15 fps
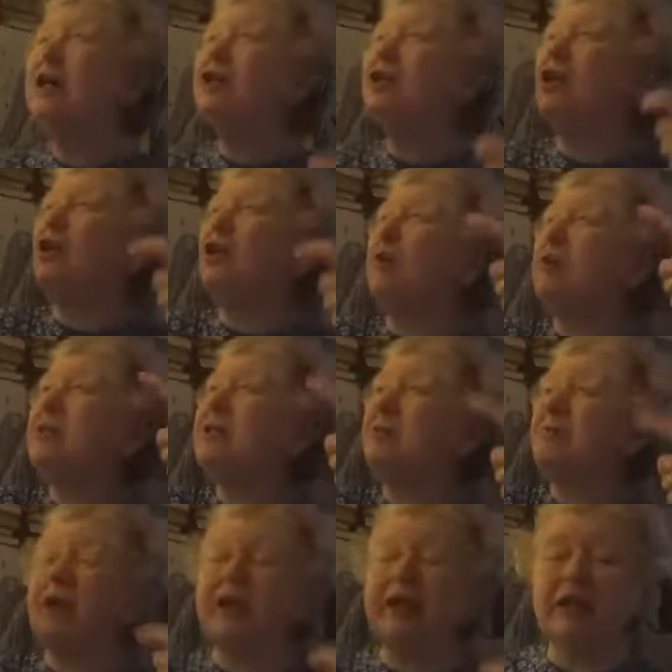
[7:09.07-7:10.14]
to lower
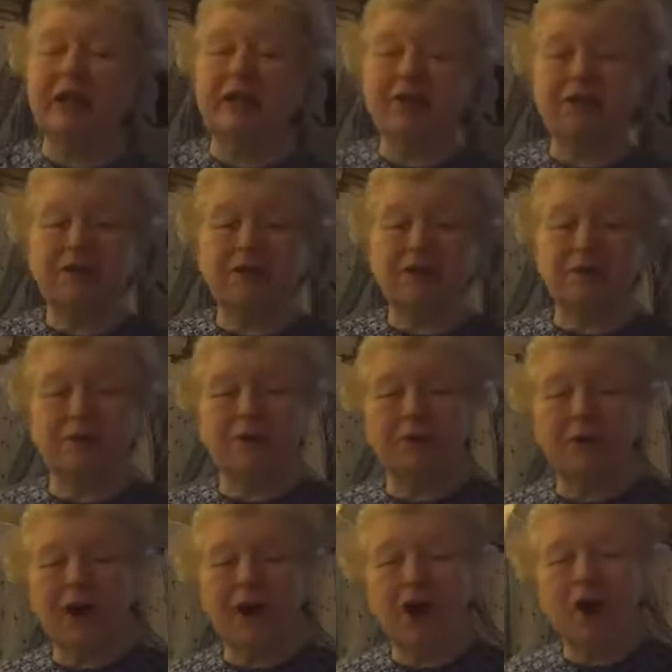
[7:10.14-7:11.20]
somebody through
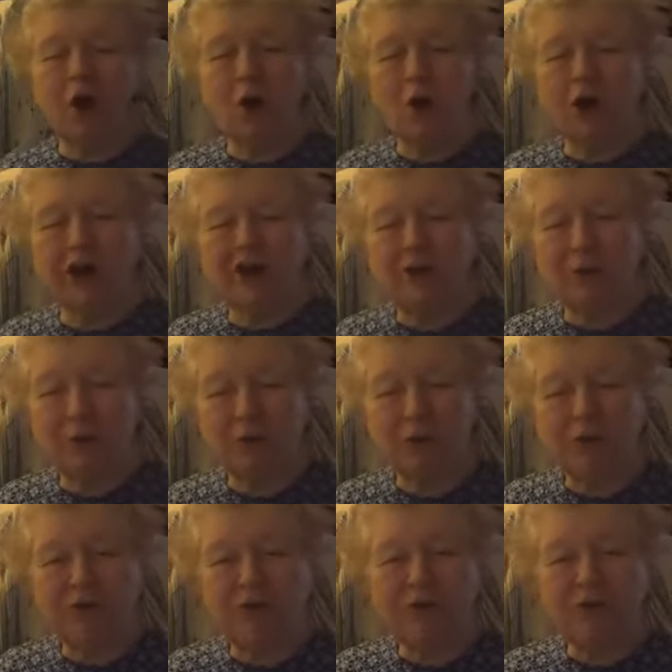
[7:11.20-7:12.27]
a hole in the
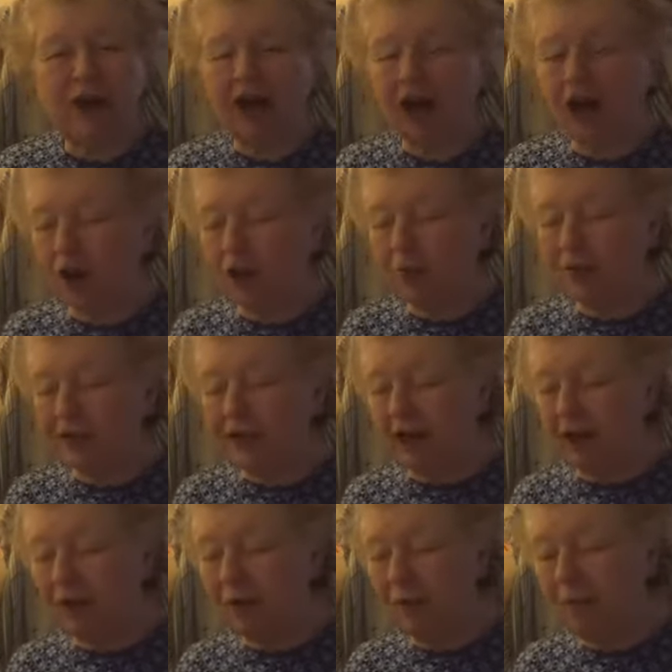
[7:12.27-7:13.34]
roof? I hope
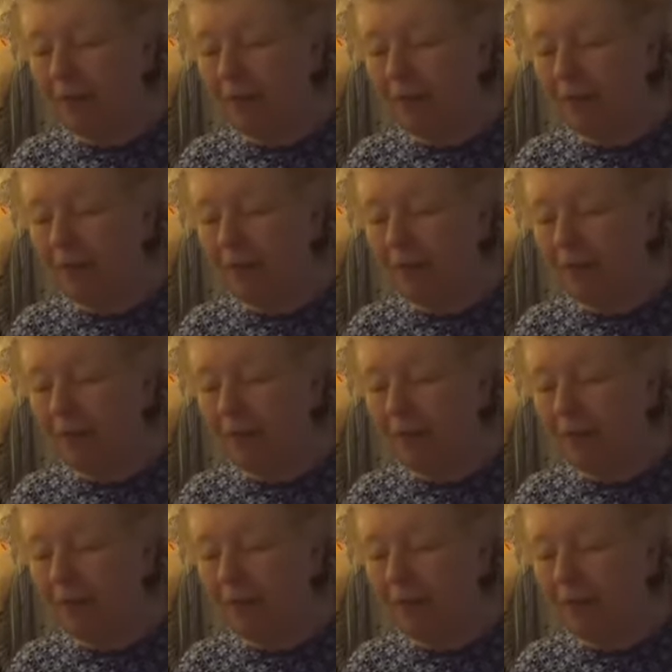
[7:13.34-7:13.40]
so.